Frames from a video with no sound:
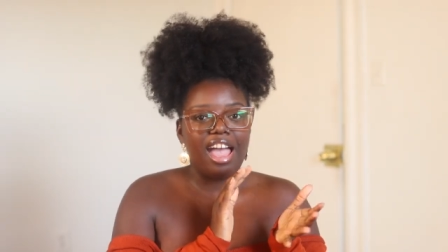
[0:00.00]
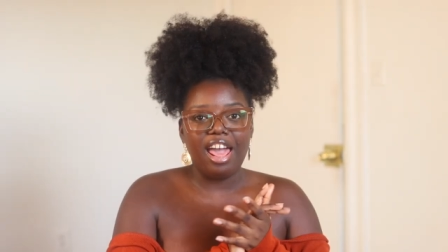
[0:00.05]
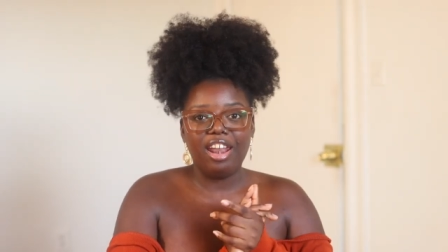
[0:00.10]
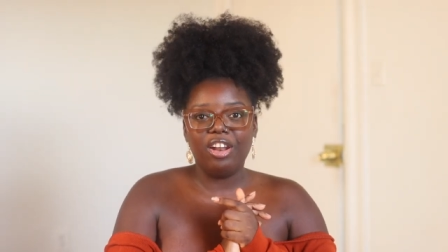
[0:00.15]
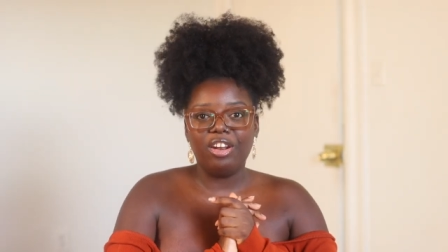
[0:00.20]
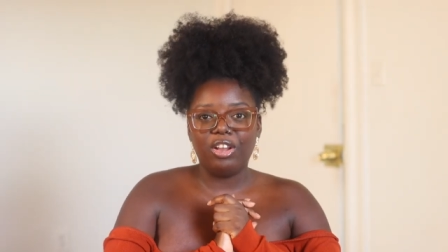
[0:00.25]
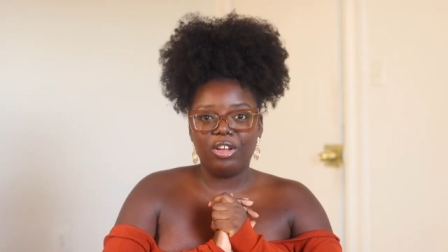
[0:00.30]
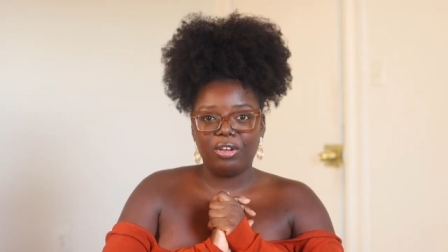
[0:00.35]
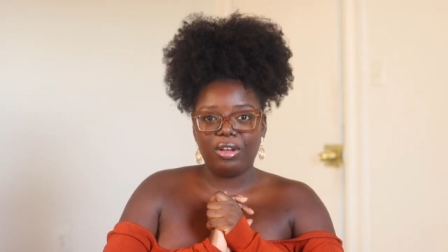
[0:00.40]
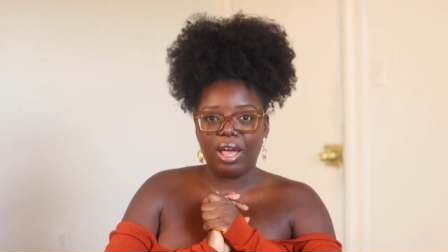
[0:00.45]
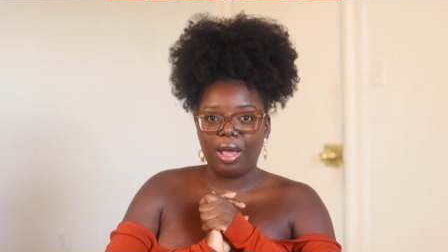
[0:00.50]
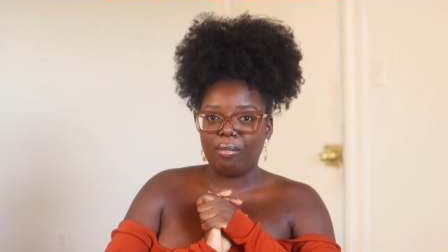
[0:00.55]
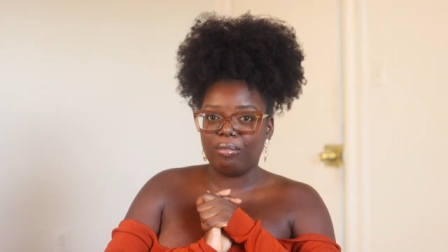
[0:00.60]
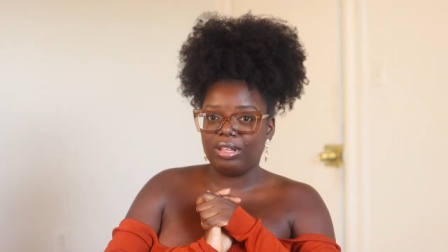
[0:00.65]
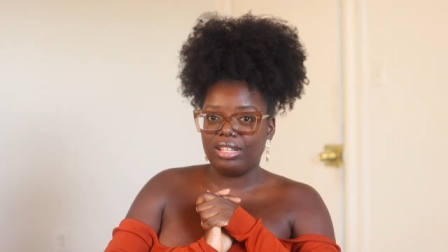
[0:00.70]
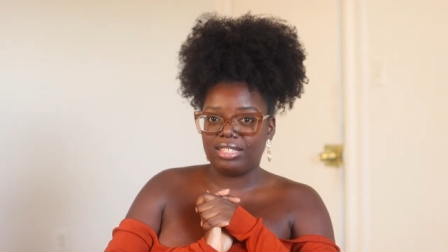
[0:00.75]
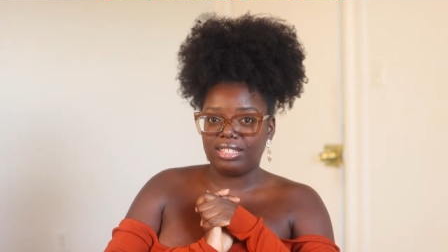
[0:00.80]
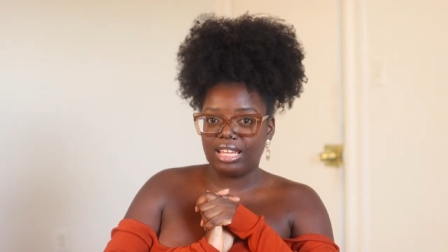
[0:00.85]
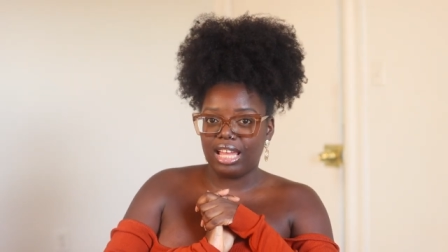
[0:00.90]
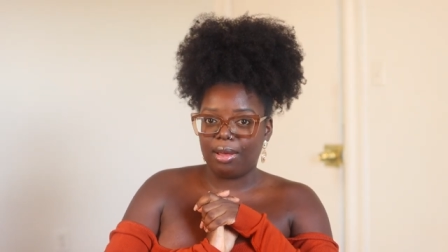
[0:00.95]
I don't know how
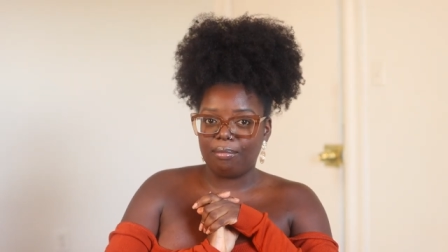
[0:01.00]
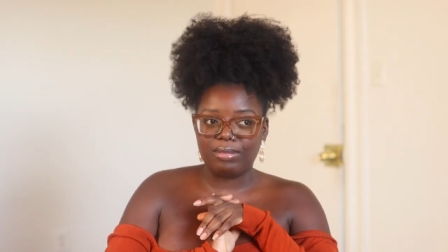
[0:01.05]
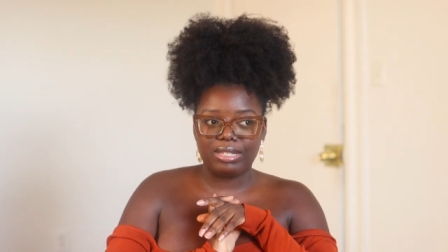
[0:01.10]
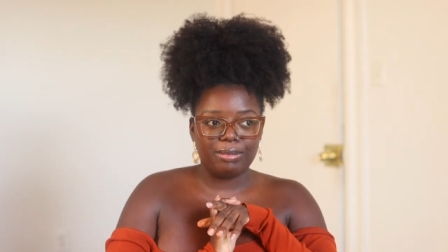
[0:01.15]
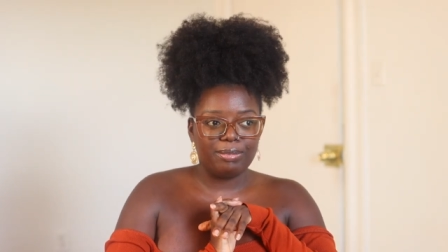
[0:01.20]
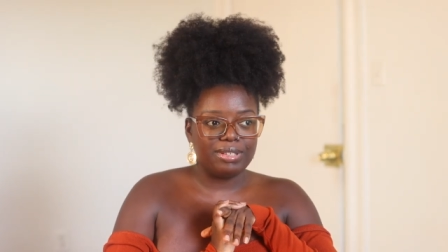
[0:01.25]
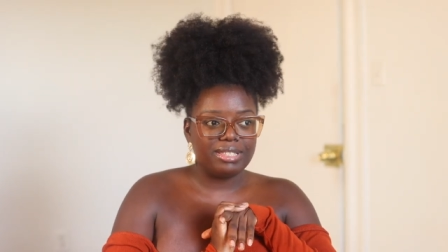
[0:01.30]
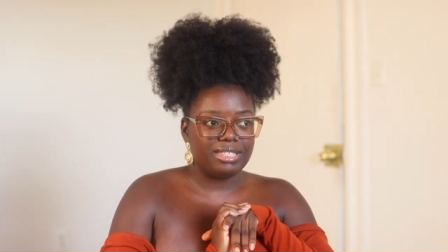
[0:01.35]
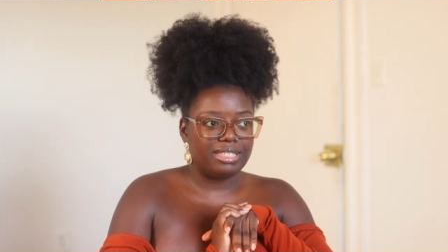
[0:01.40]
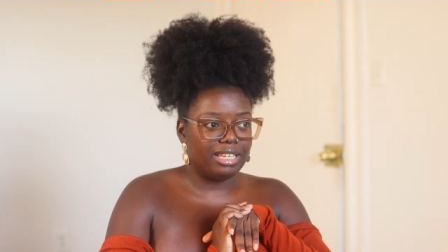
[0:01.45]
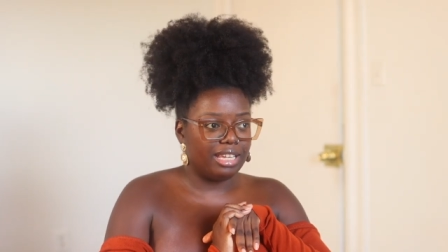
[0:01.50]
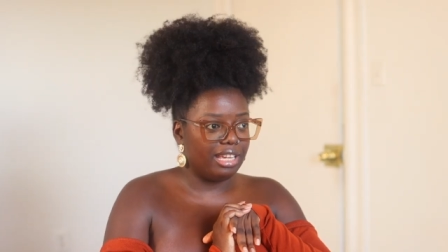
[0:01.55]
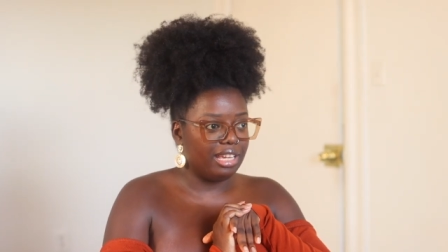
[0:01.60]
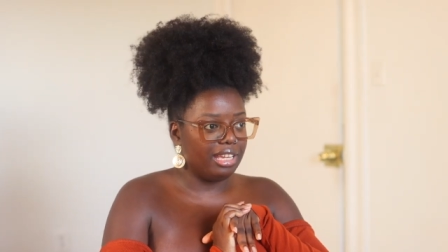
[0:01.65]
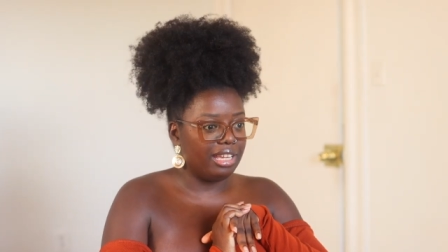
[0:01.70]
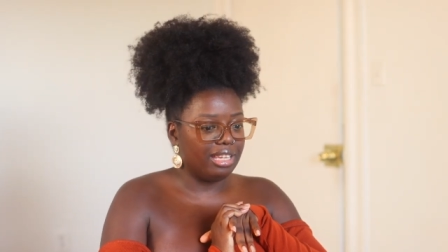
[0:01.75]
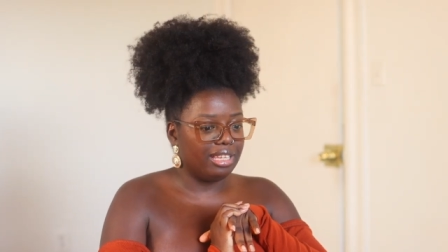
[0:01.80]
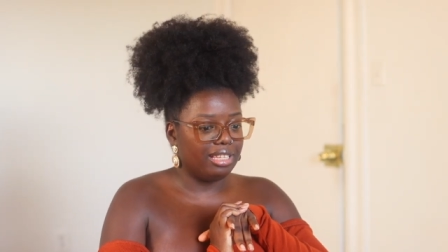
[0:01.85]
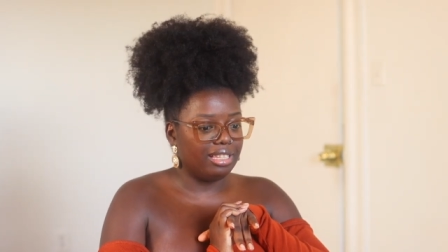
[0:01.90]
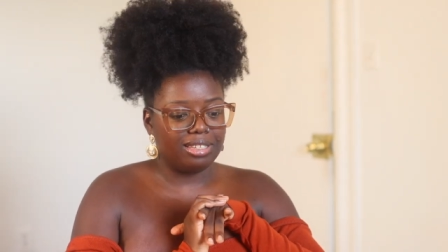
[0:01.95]
many times I'm gonna
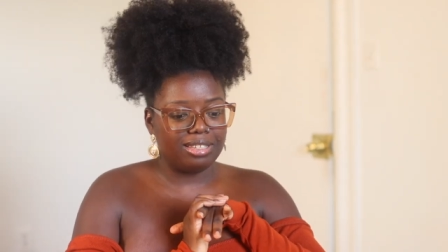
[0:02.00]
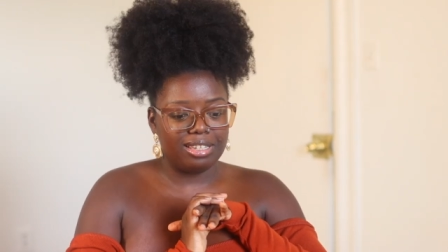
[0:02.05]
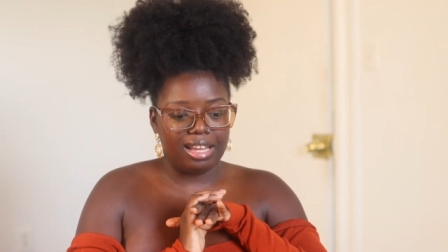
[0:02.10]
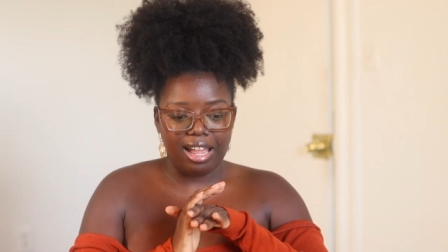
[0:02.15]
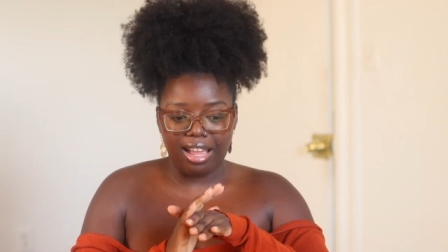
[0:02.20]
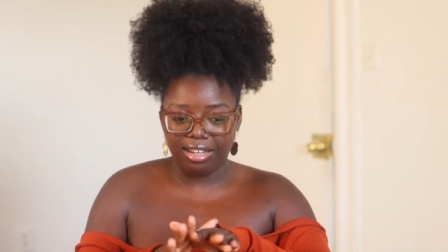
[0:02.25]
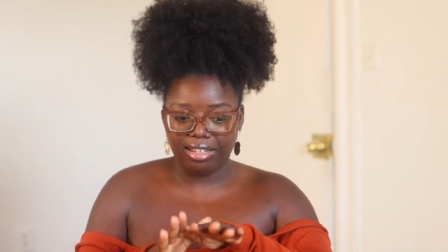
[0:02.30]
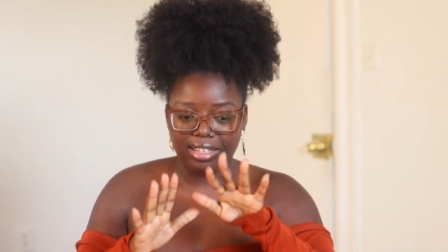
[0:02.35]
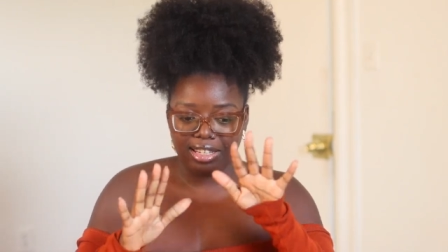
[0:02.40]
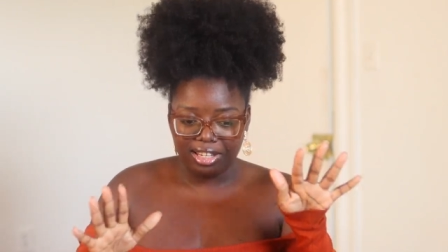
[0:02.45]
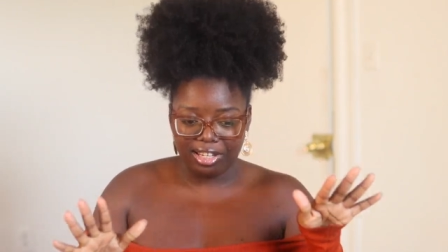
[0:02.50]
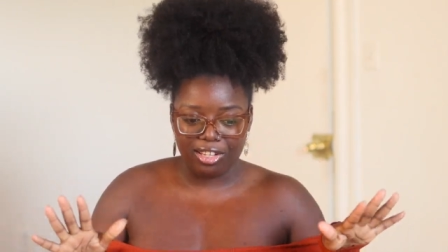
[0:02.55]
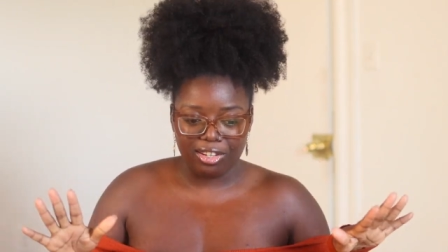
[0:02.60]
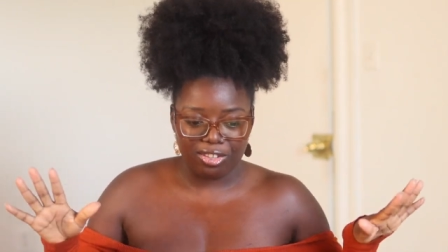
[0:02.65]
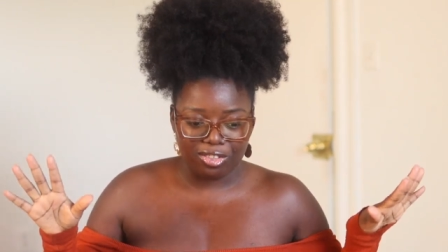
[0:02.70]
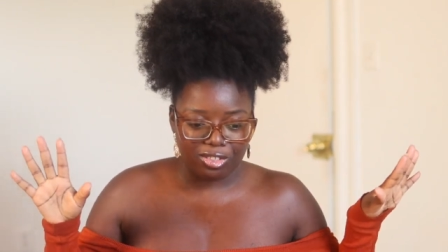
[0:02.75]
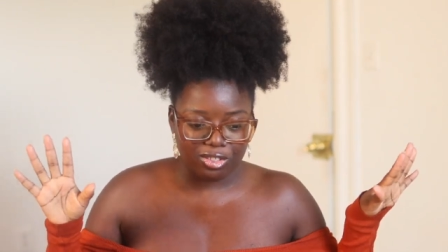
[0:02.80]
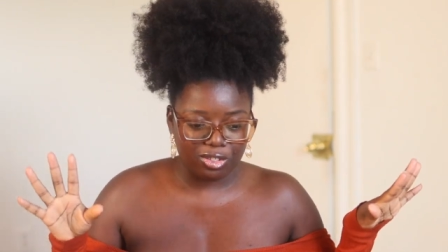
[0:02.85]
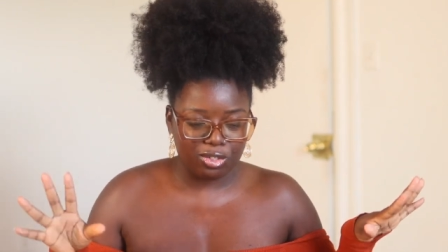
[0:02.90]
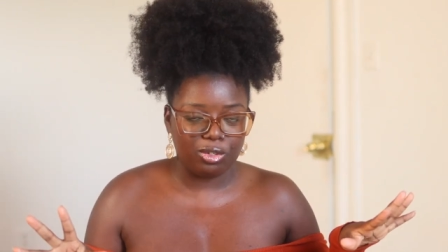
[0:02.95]
say it. Y'all
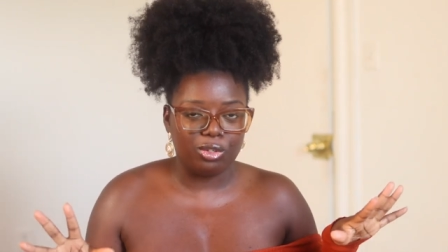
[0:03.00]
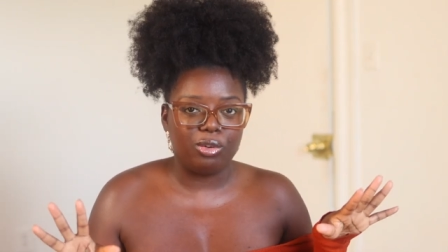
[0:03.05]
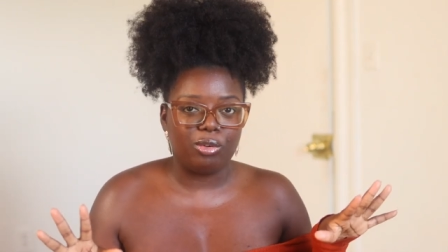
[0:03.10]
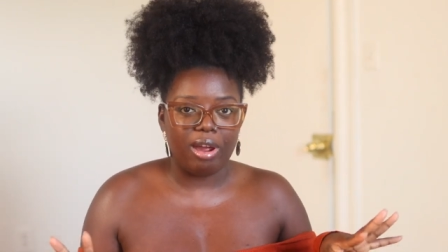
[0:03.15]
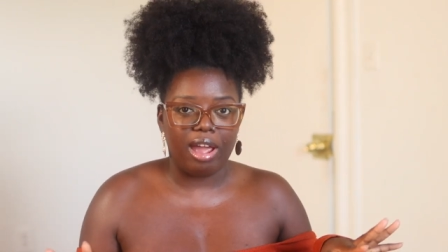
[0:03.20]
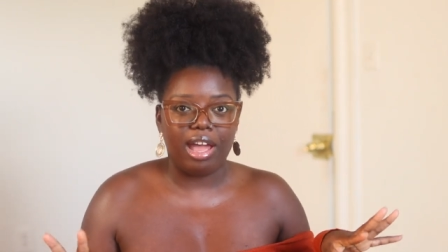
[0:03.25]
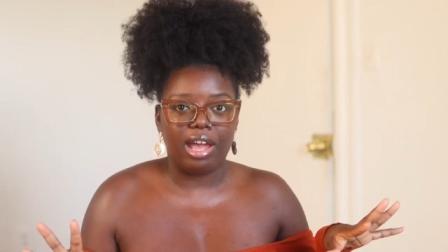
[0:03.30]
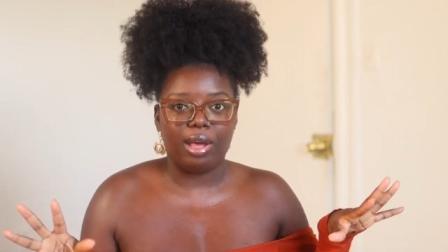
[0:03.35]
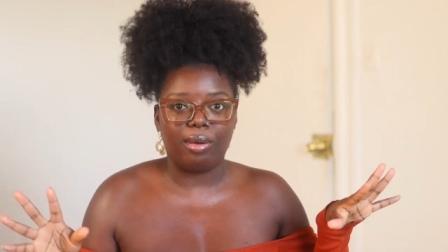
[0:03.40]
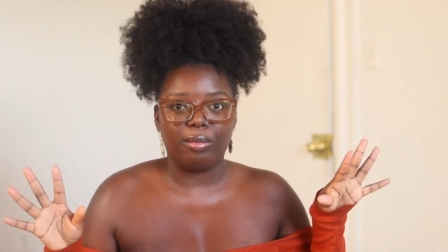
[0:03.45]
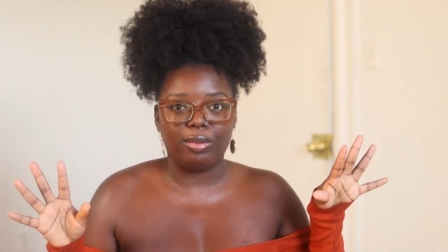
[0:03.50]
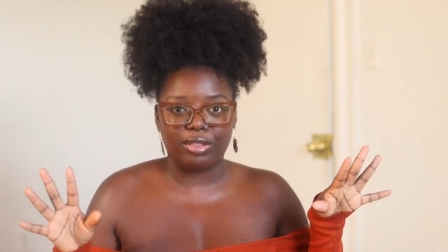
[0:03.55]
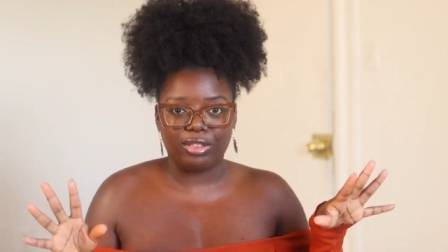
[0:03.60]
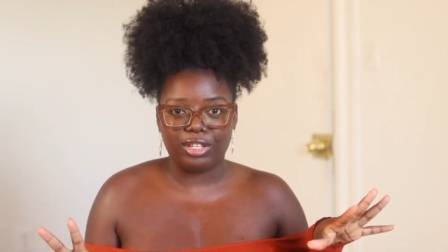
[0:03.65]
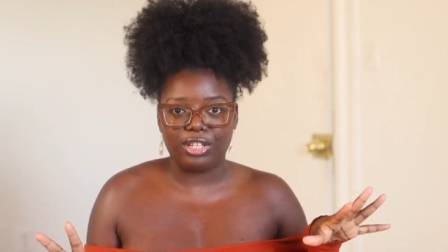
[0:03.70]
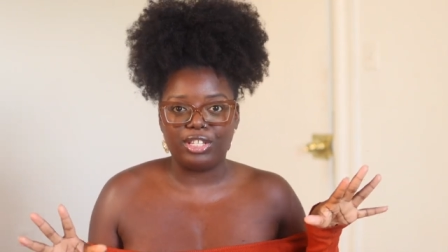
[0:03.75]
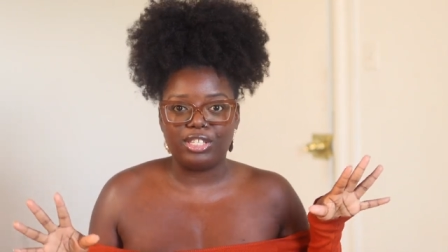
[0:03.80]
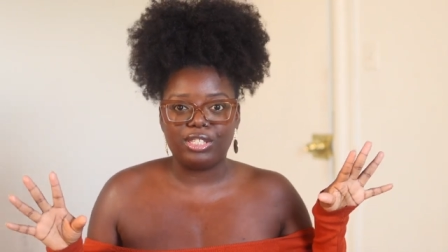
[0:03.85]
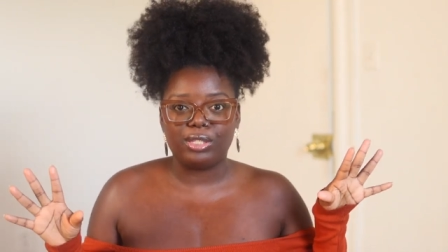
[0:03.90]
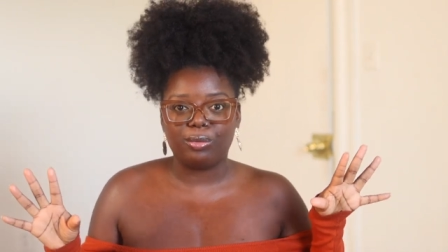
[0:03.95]
need to grab
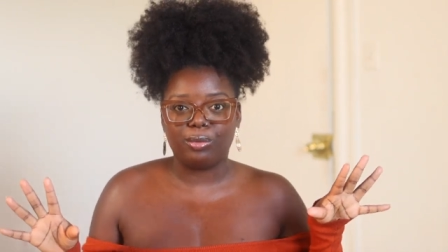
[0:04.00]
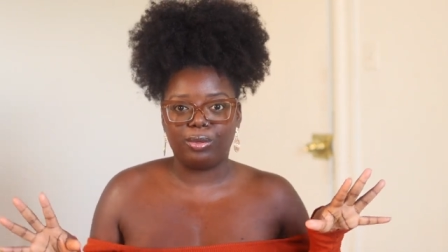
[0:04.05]
this